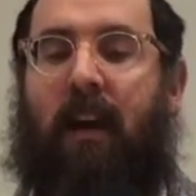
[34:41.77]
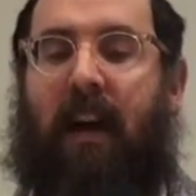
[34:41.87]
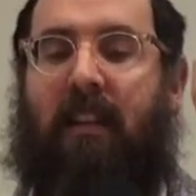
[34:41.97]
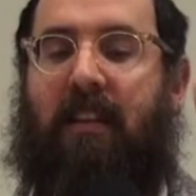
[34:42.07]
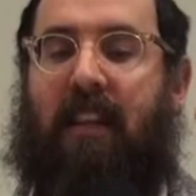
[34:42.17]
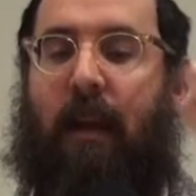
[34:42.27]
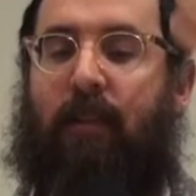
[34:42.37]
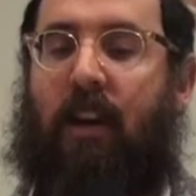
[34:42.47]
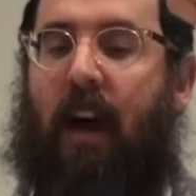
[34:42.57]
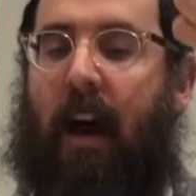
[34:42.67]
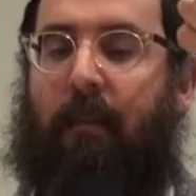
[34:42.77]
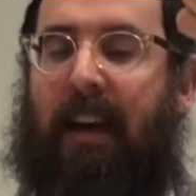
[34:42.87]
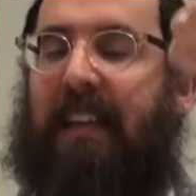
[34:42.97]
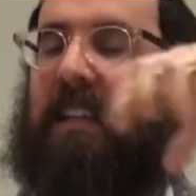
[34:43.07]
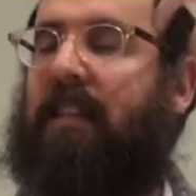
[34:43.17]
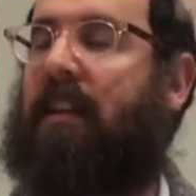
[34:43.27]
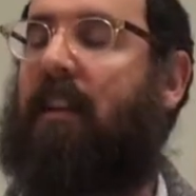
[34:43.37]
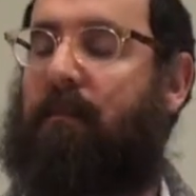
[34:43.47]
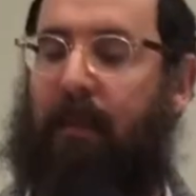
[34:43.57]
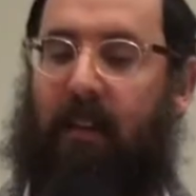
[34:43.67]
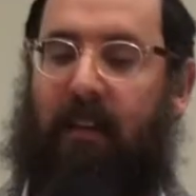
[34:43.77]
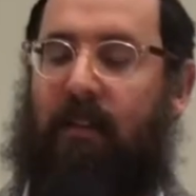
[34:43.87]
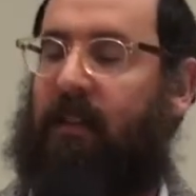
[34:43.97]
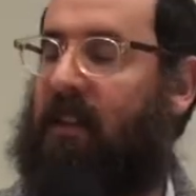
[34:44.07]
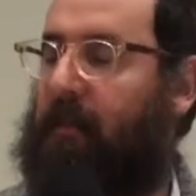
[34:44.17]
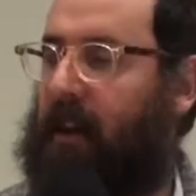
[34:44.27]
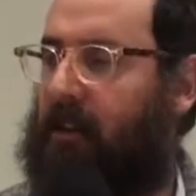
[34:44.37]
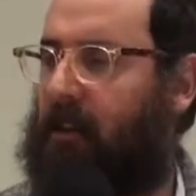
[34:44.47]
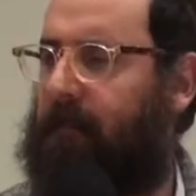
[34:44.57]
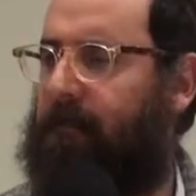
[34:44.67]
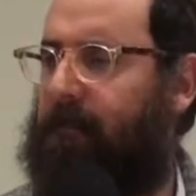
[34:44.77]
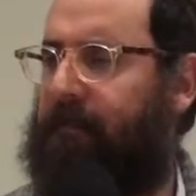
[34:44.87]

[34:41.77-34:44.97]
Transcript: at the same time exist in a completely different dimension.